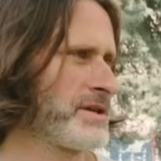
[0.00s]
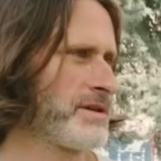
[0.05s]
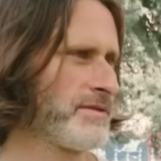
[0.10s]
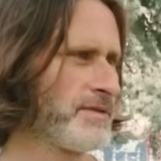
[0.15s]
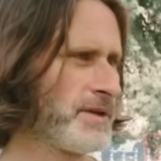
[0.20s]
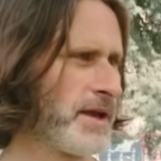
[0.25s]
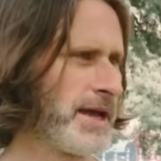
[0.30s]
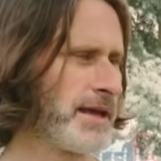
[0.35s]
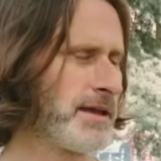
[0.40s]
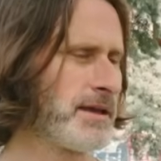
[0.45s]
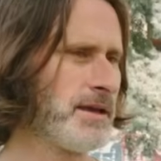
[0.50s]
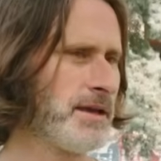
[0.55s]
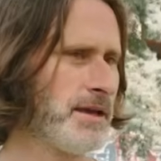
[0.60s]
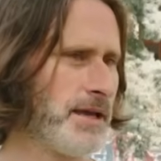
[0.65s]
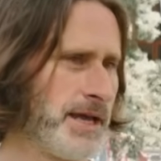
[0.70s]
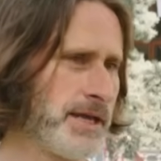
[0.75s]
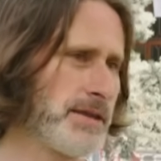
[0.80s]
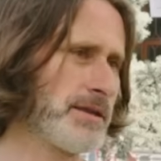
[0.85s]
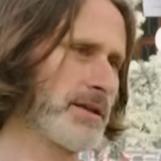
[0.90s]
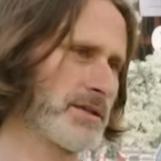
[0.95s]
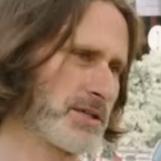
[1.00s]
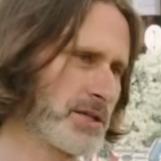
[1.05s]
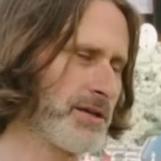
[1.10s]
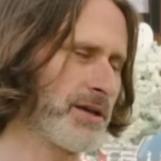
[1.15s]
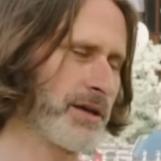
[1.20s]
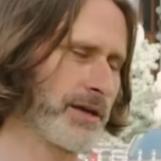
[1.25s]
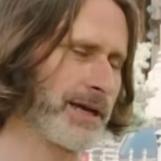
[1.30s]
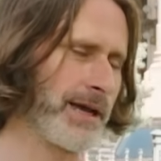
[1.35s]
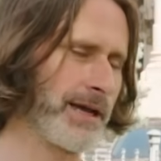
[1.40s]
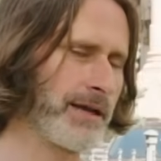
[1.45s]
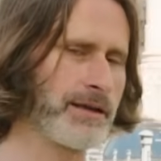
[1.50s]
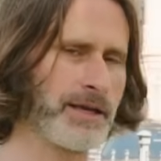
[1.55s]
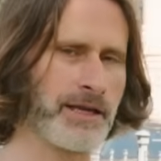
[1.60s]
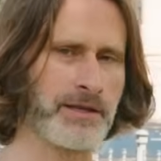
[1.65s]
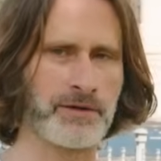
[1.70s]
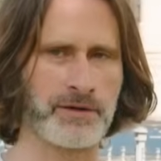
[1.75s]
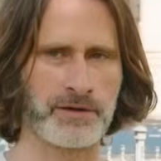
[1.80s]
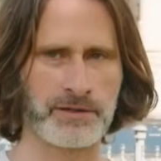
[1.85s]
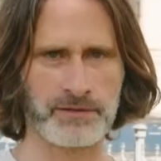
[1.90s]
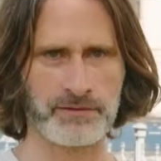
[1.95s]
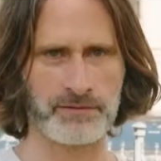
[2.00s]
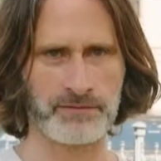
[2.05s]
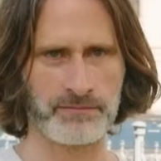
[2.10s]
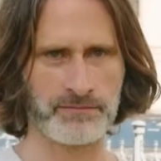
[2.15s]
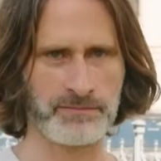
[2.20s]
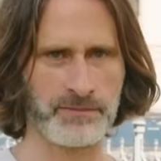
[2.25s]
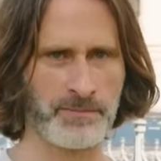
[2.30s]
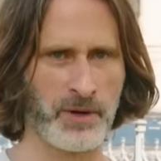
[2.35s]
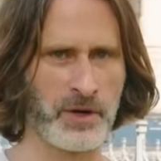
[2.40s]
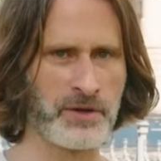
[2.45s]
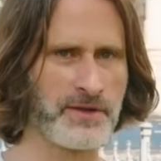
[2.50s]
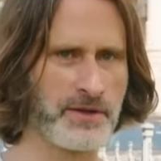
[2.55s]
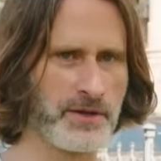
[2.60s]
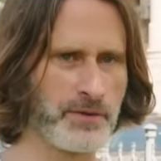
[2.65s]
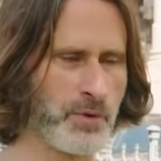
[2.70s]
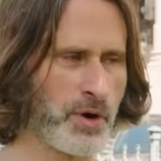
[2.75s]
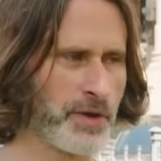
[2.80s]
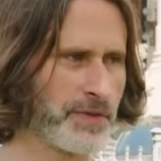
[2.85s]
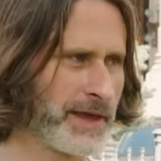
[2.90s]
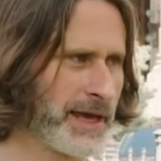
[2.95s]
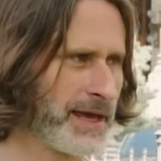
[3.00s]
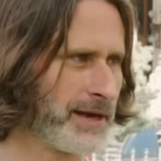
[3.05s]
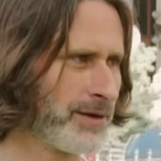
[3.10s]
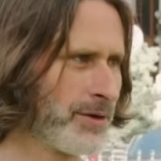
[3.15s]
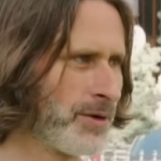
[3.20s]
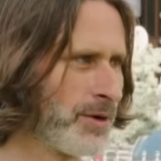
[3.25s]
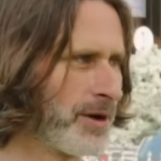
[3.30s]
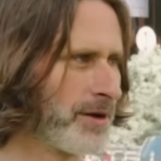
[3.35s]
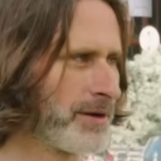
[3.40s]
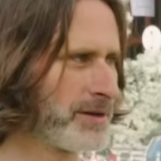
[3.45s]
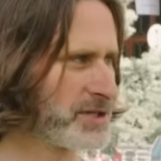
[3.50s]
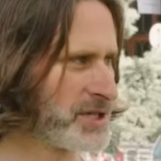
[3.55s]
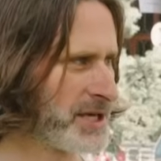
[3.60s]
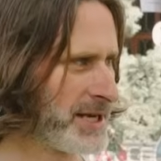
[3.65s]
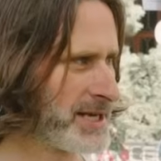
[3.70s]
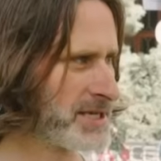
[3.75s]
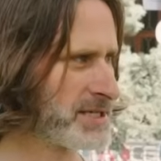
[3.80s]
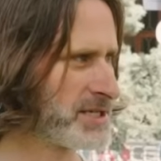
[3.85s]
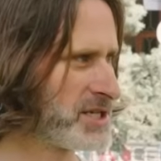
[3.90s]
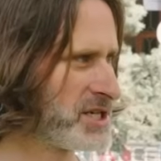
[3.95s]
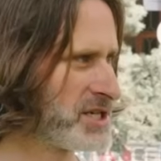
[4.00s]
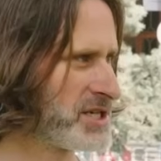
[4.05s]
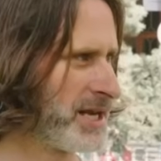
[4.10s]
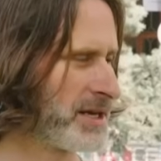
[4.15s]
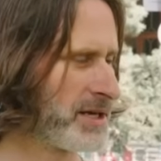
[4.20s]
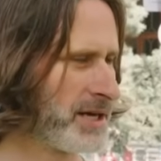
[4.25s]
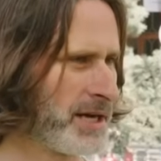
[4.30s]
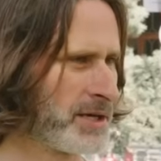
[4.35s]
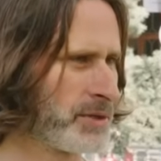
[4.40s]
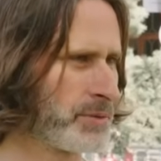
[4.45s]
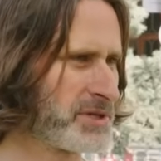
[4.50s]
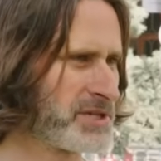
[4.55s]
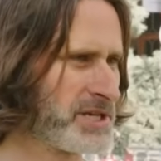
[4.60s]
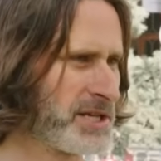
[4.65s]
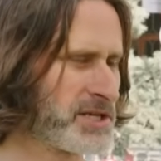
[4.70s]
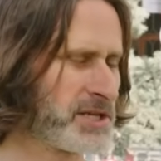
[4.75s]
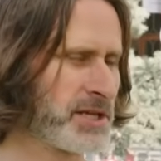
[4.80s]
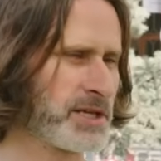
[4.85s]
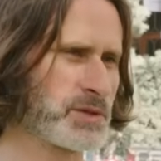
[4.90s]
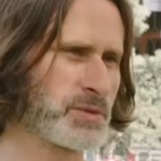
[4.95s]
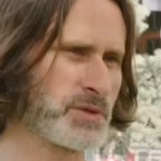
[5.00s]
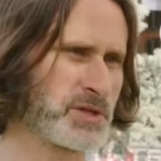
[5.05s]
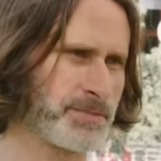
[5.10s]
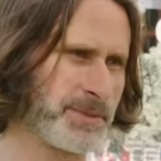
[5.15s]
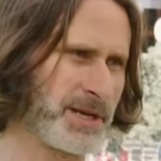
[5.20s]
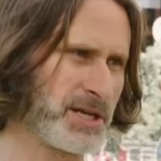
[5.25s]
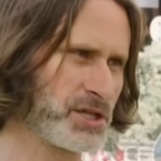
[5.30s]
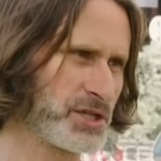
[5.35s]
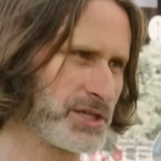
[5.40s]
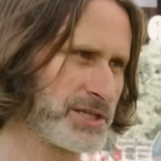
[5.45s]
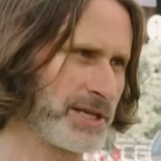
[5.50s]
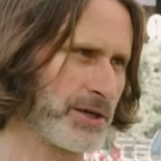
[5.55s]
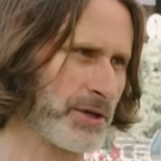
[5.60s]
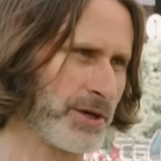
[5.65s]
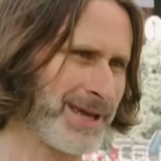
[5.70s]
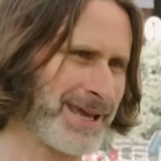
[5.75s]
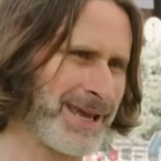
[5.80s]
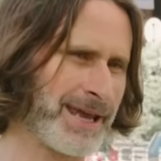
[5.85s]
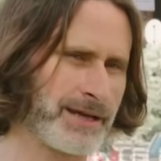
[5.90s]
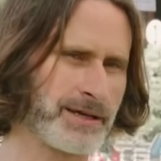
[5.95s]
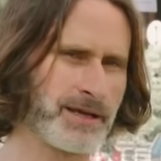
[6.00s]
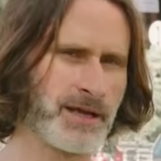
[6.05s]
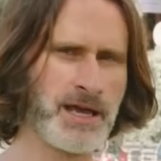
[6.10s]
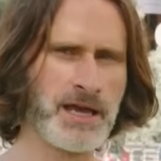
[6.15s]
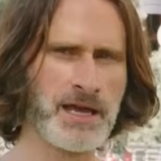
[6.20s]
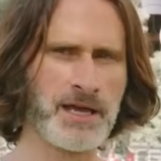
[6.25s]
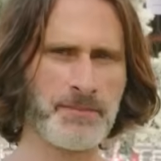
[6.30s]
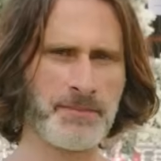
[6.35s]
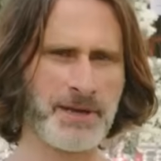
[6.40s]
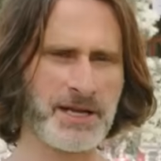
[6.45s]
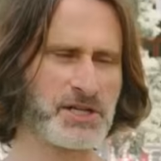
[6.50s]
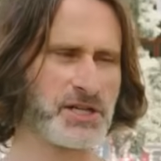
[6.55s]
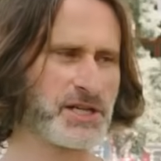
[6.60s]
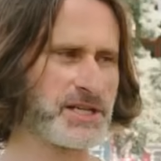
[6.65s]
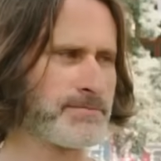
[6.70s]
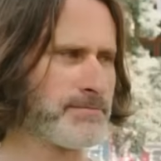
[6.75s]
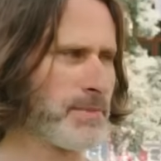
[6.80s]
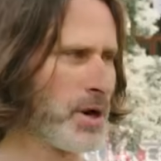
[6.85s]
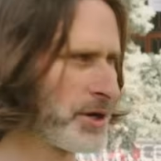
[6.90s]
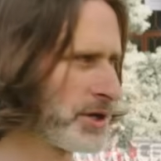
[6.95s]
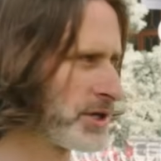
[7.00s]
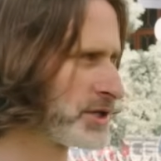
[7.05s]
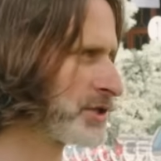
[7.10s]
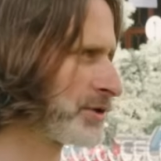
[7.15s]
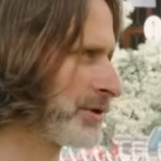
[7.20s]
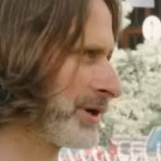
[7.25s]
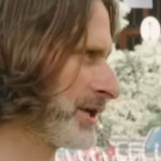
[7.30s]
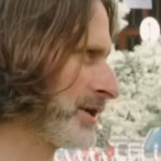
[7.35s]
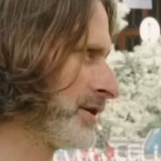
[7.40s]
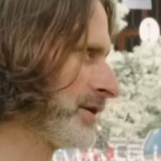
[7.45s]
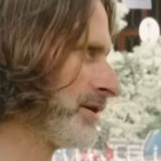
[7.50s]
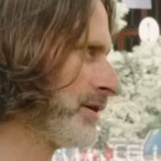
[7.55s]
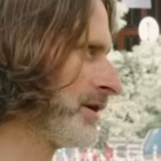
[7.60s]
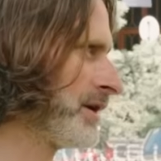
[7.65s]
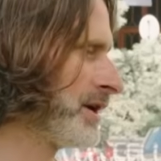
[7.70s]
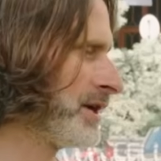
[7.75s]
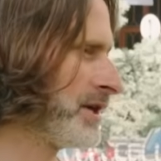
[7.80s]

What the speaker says: of like, either both of you want that, or she's under resistance, which means she's in her head. It means she's monitoring you.